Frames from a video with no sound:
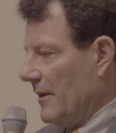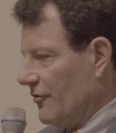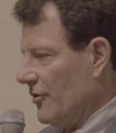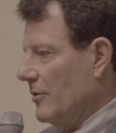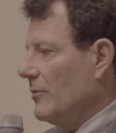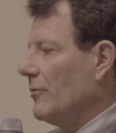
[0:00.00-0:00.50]

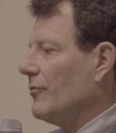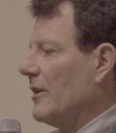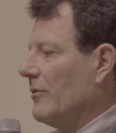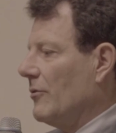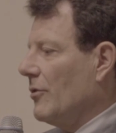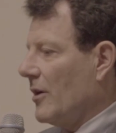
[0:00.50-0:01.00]
issues
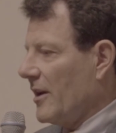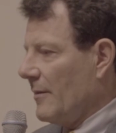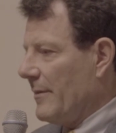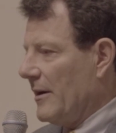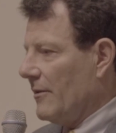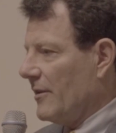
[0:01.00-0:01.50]
and
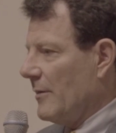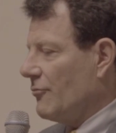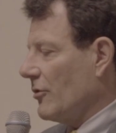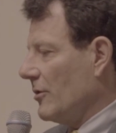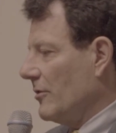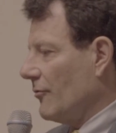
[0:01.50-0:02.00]
talking about Kim
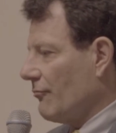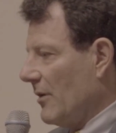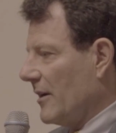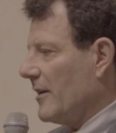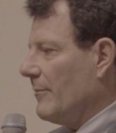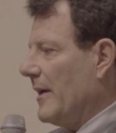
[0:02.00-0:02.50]
Jong un as
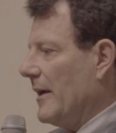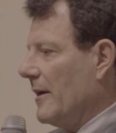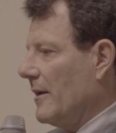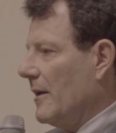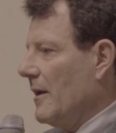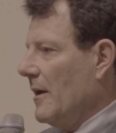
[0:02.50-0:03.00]
Rocket
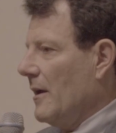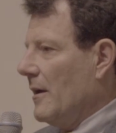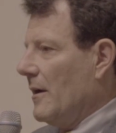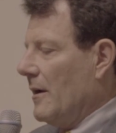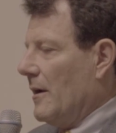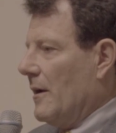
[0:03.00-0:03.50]
Man
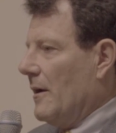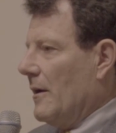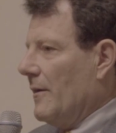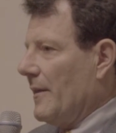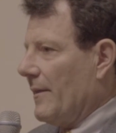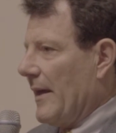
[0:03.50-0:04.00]

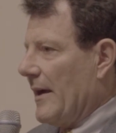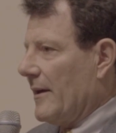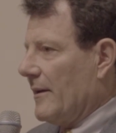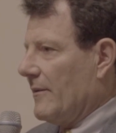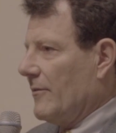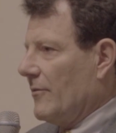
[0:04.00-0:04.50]
that
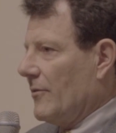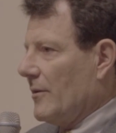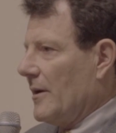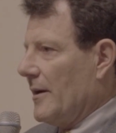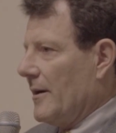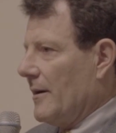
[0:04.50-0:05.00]
that
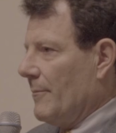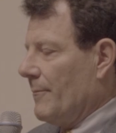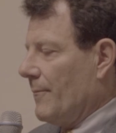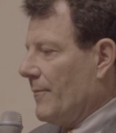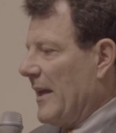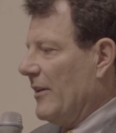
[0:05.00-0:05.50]

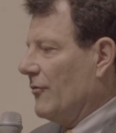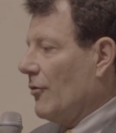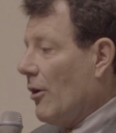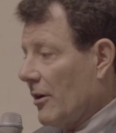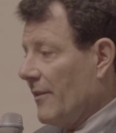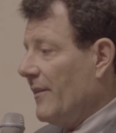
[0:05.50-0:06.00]
um, has
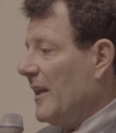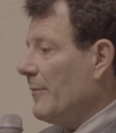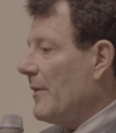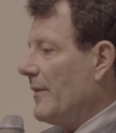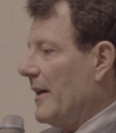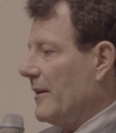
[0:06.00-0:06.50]
hardened
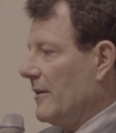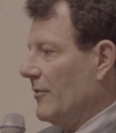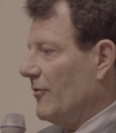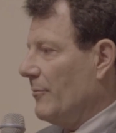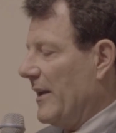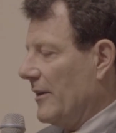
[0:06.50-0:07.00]
them, that that
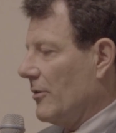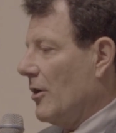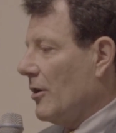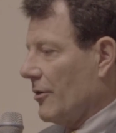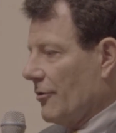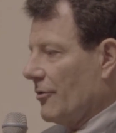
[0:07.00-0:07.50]
has made it
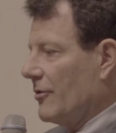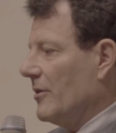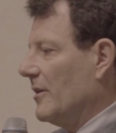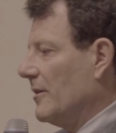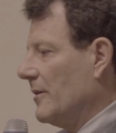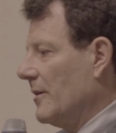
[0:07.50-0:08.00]
harder
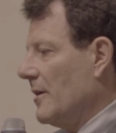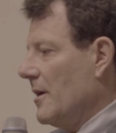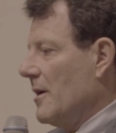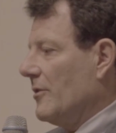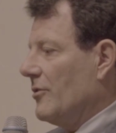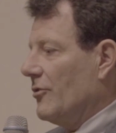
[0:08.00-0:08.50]
to,
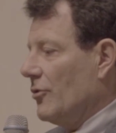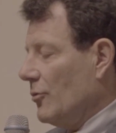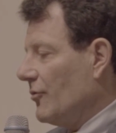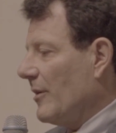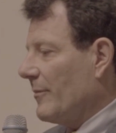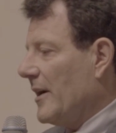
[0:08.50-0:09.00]
to
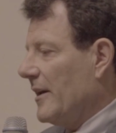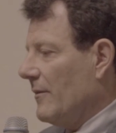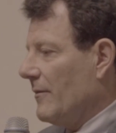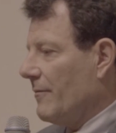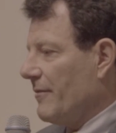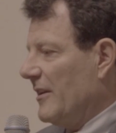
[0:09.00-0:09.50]
do some kind
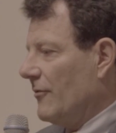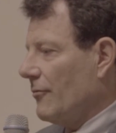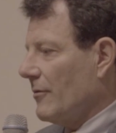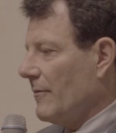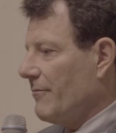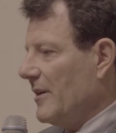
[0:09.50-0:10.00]
of a freeze
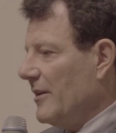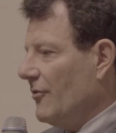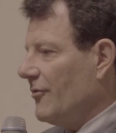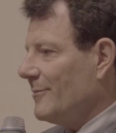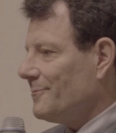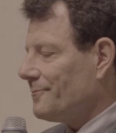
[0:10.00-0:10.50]
for a
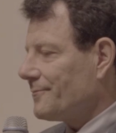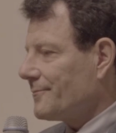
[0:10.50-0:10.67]
freeze.